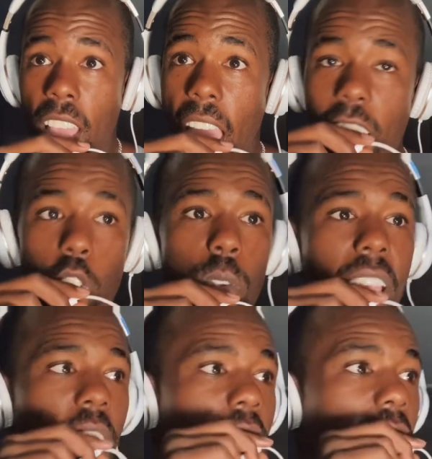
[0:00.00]
And you
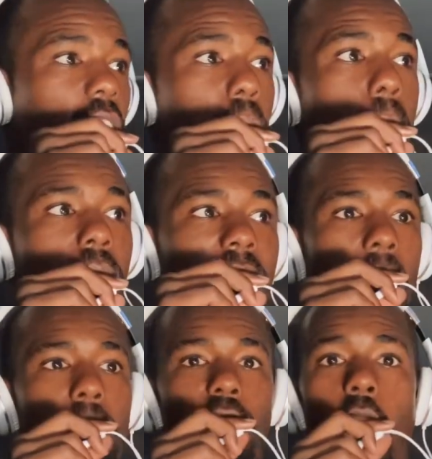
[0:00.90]
can't even tell these people to
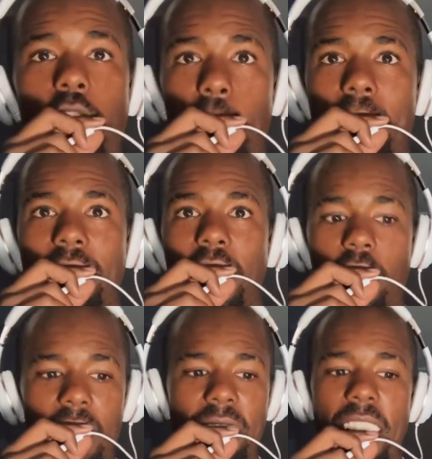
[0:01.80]
stop stalking you because they're
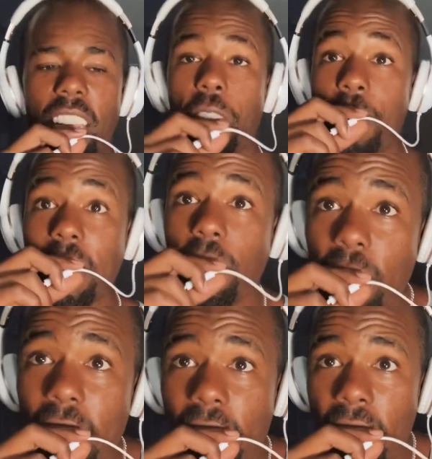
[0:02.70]
going to take it
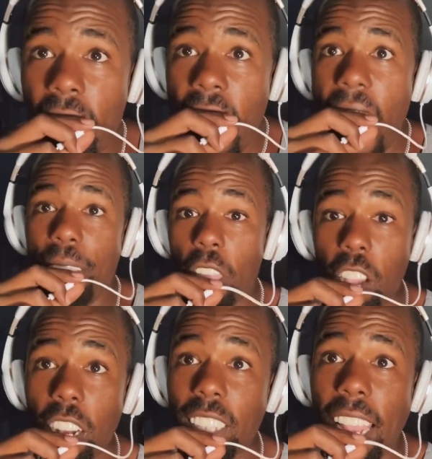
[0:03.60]
offensively and they're
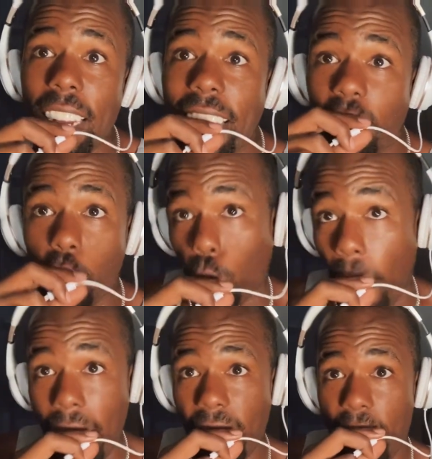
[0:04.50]
going to take it as a
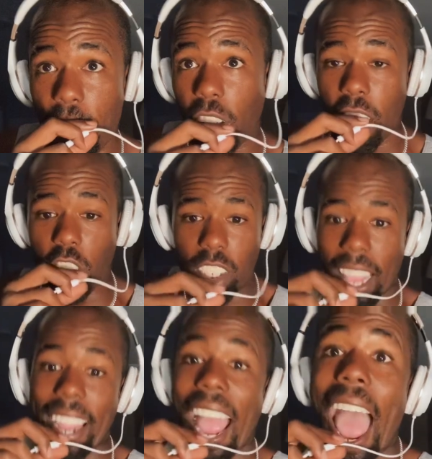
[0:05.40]
threat and they're going to just
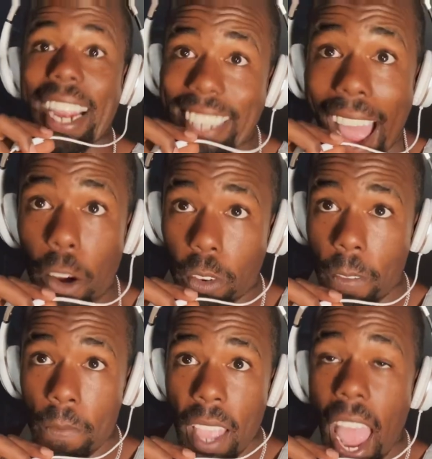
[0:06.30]
like act out.
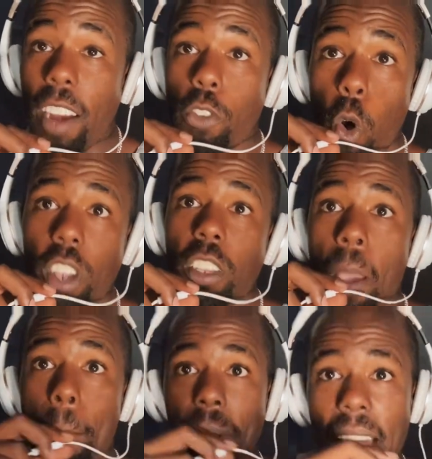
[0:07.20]
And of course,
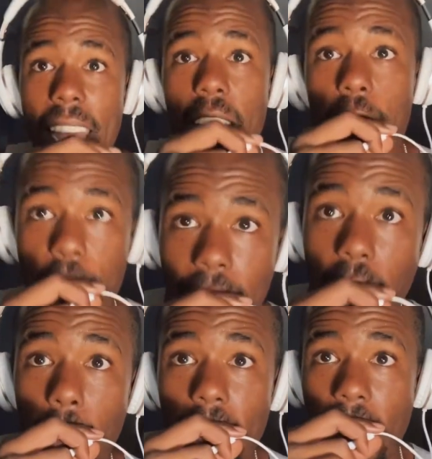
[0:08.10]
play
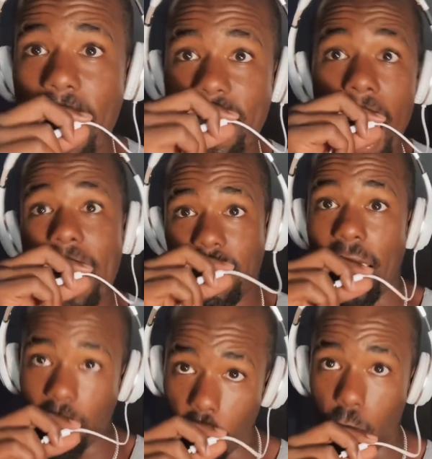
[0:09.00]
victim and
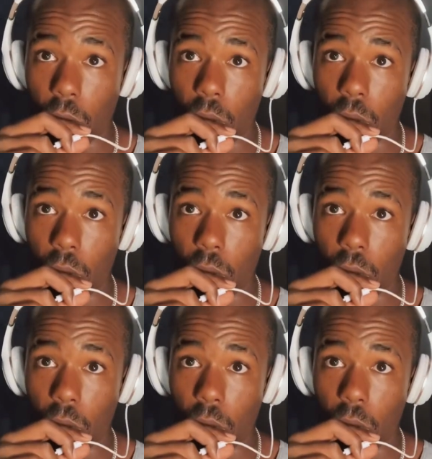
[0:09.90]
gaslight you